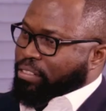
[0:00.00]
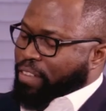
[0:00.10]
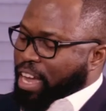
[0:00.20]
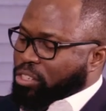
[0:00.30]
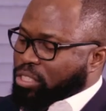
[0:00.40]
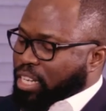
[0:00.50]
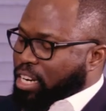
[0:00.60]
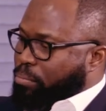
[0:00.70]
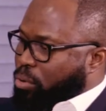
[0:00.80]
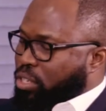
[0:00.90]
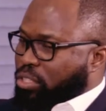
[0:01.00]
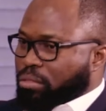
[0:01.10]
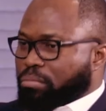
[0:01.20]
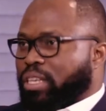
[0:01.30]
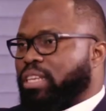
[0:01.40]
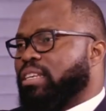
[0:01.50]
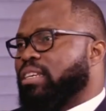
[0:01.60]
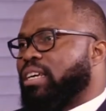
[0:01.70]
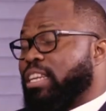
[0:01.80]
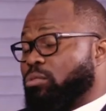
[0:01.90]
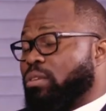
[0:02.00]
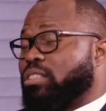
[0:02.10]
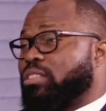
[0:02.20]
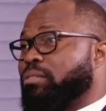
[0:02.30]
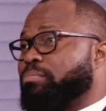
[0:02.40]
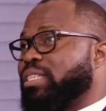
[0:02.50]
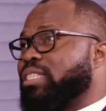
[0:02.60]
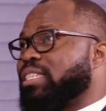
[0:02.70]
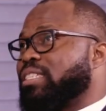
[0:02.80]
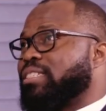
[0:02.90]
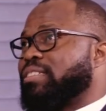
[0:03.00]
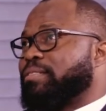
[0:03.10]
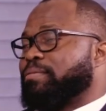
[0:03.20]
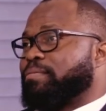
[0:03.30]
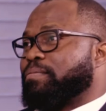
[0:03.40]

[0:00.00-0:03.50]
The values that are important to me and as well as the business